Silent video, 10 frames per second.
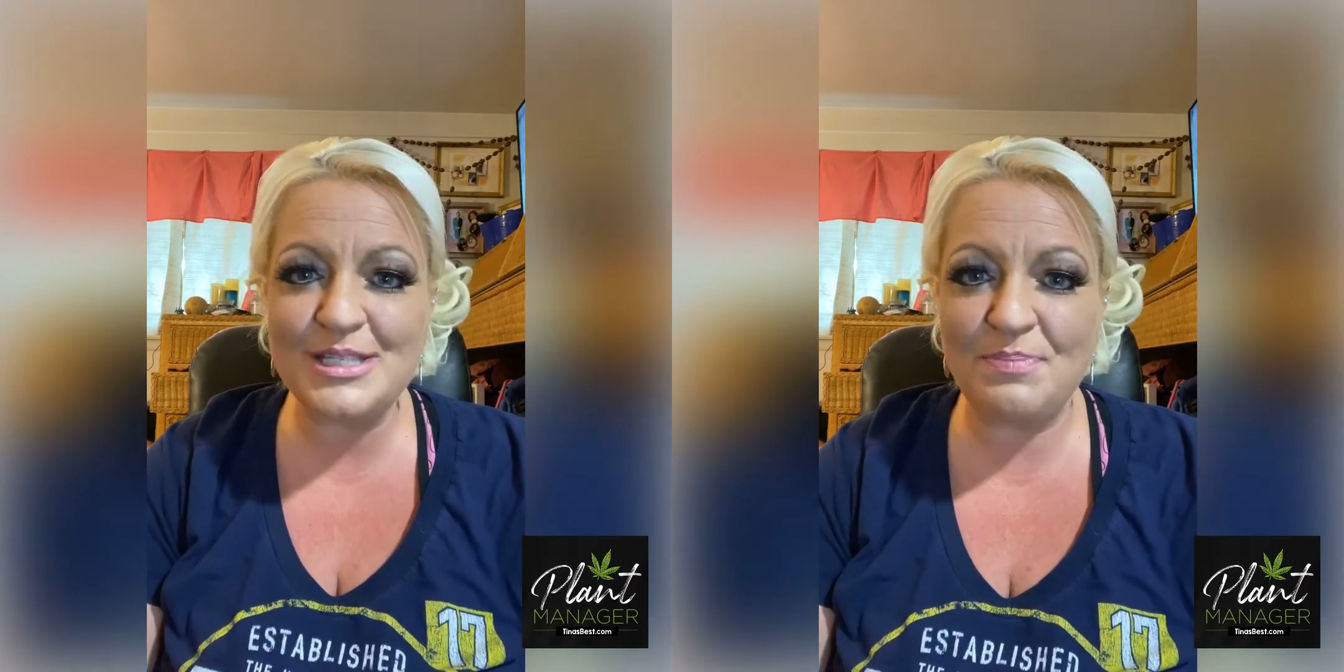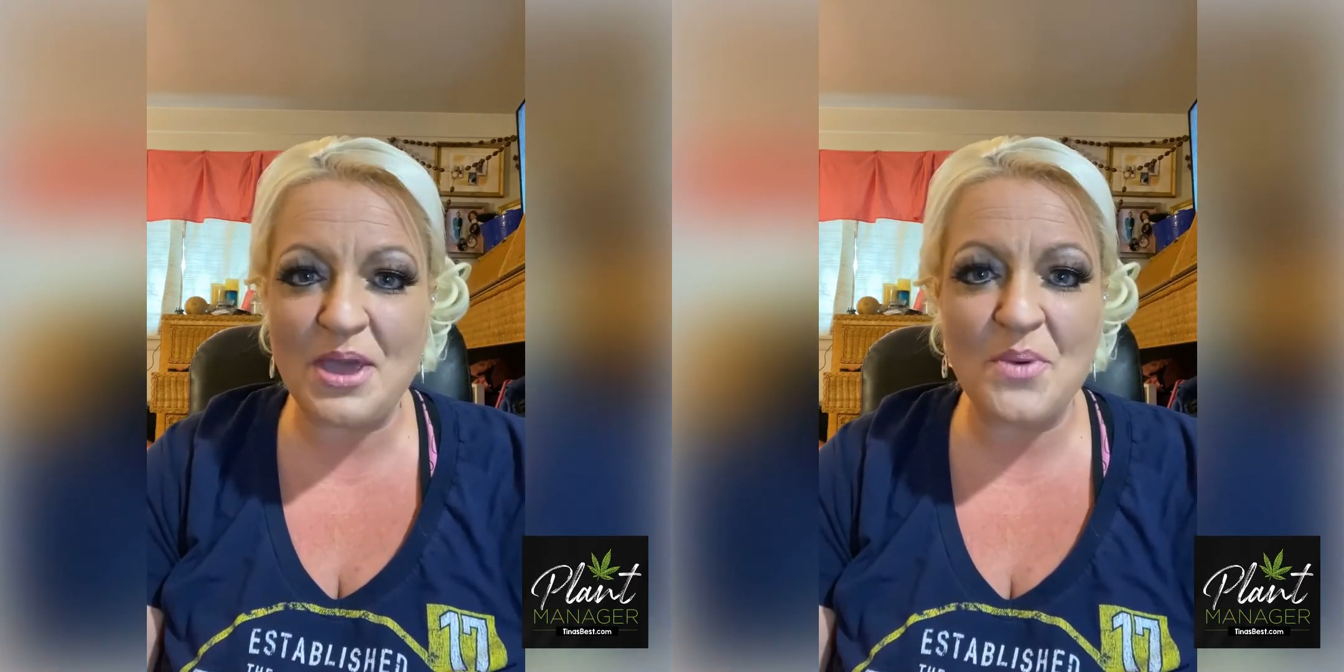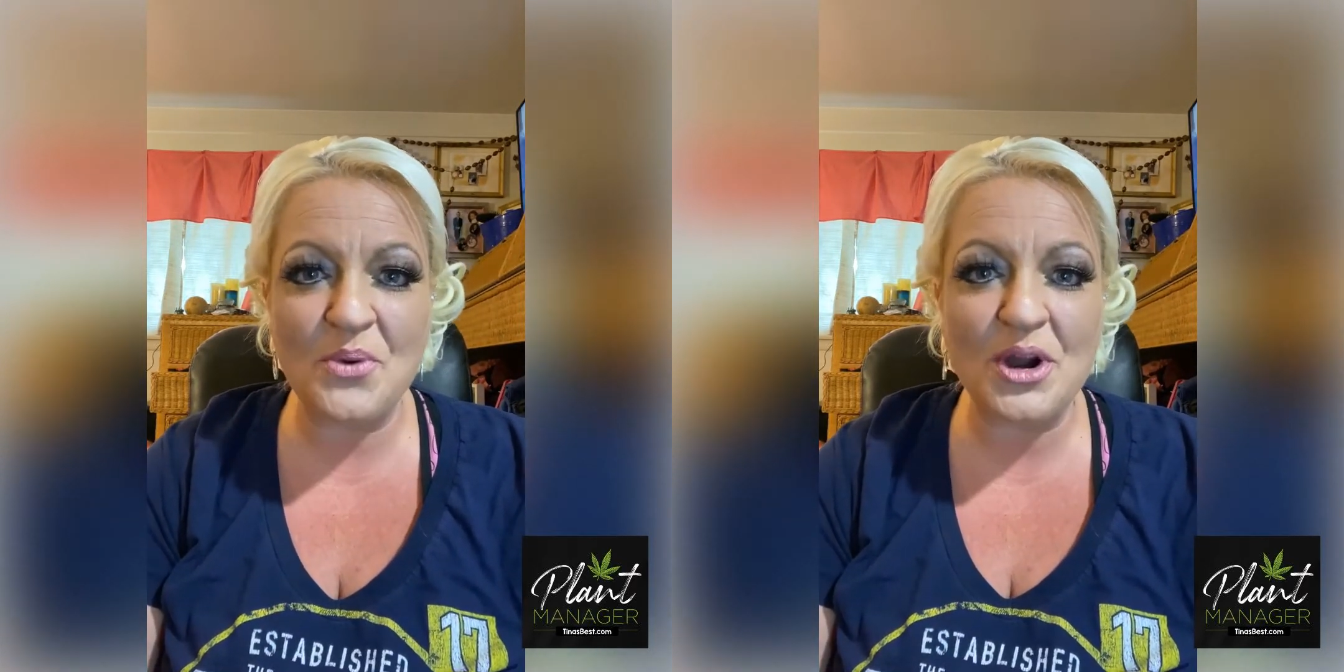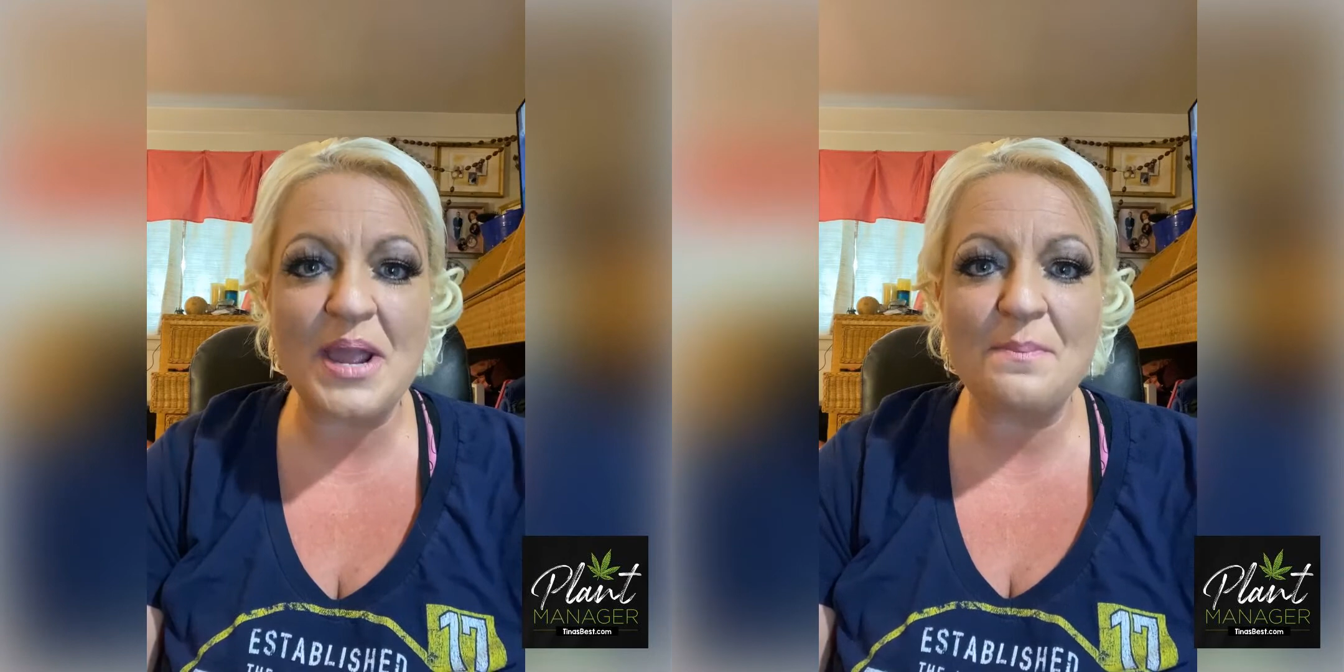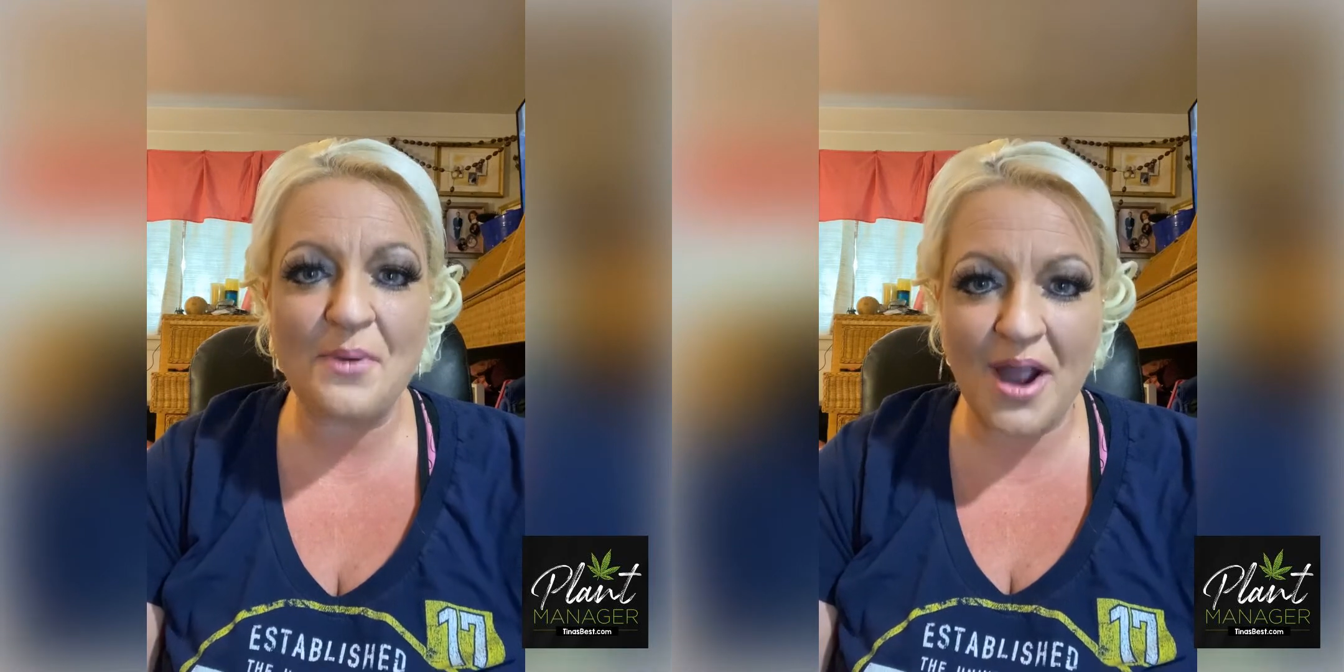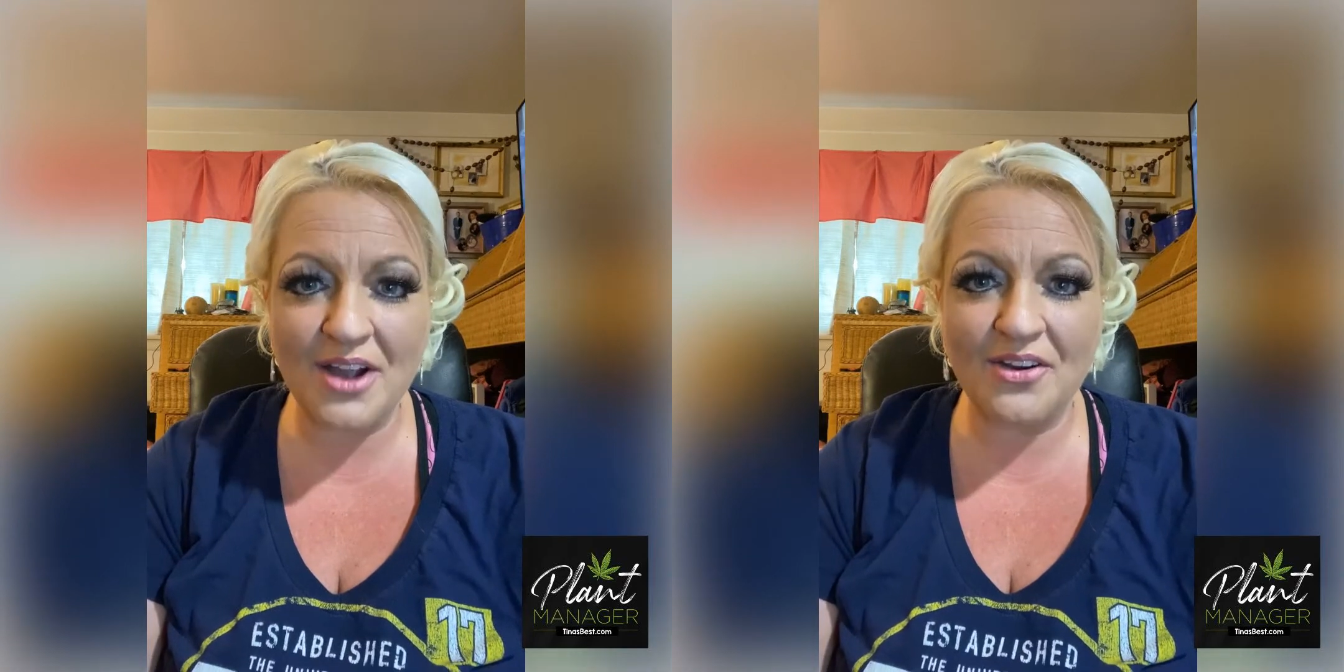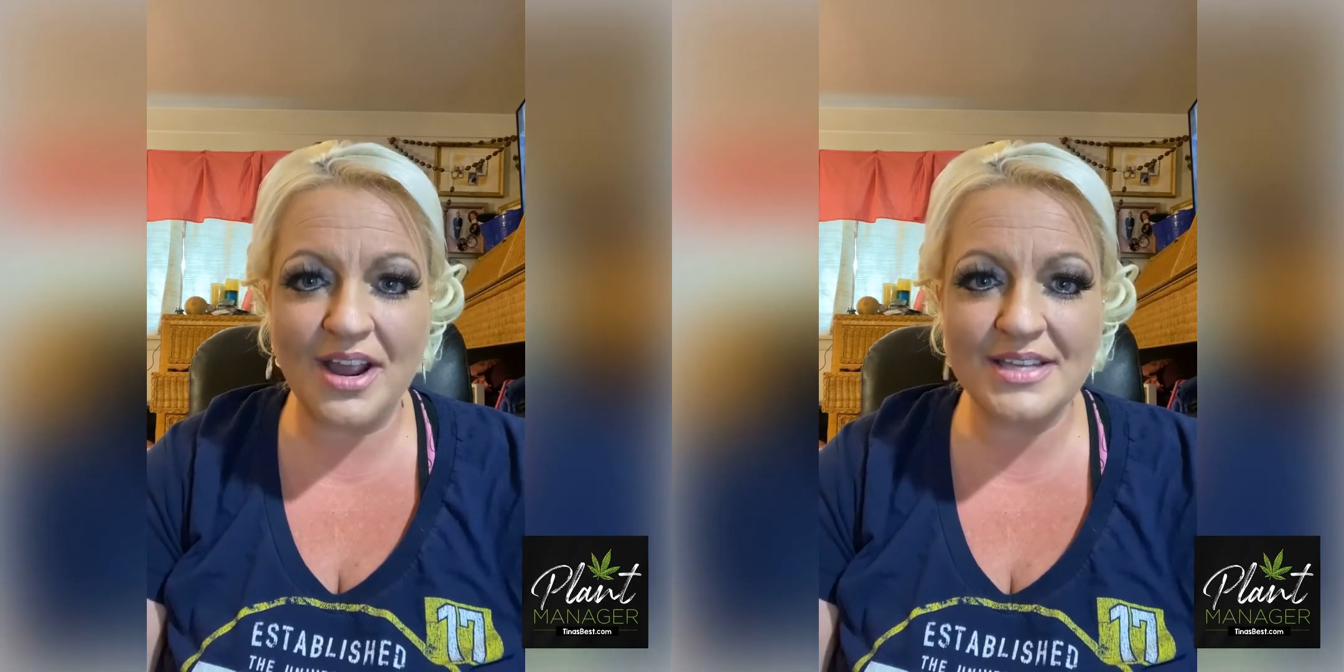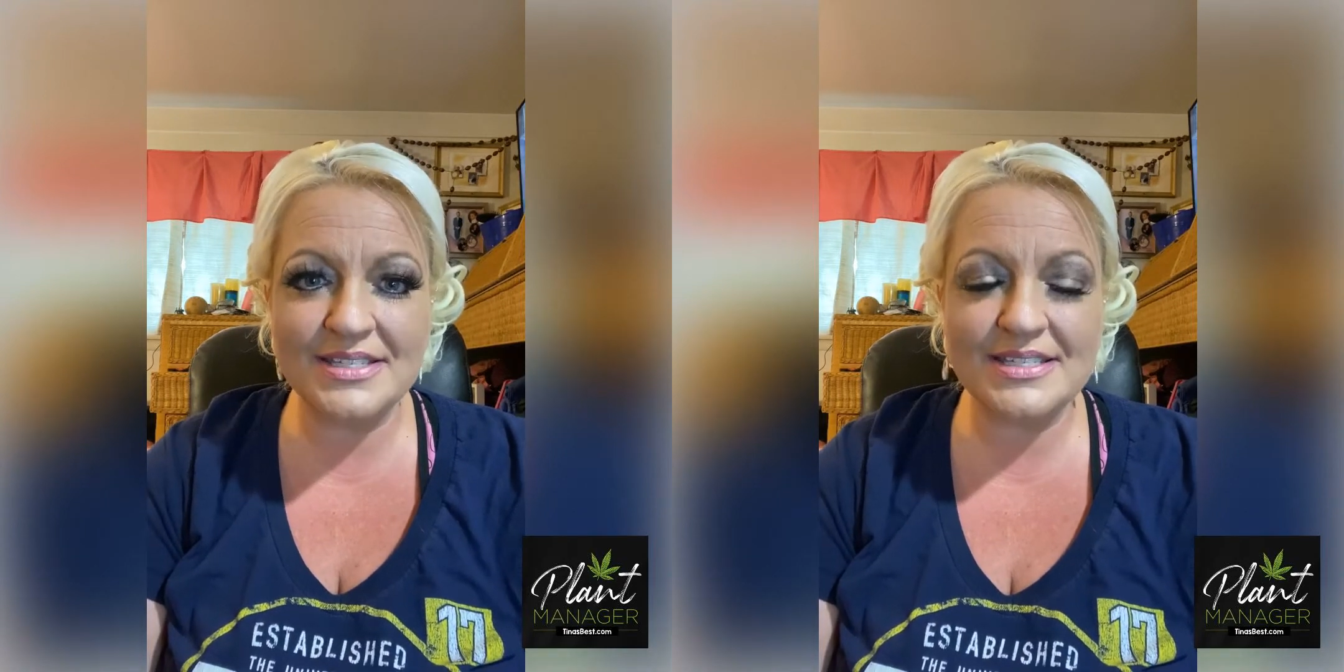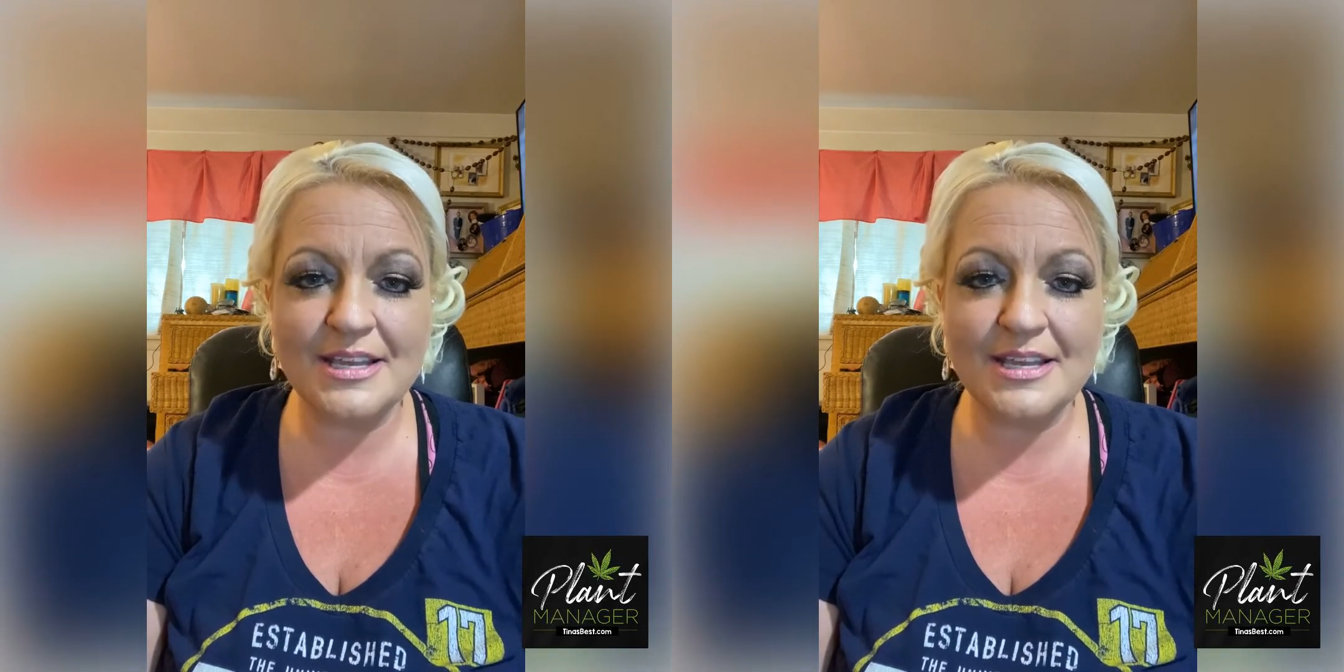be a work in progress.